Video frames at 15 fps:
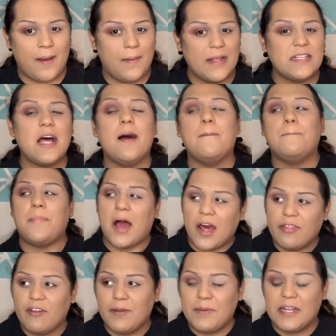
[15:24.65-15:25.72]
it's not
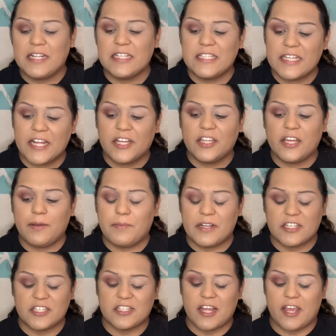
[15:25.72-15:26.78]
bothering me necessarily, but
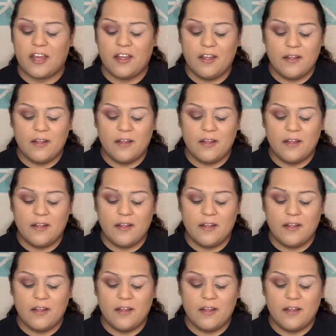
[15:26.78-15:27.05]
it's just like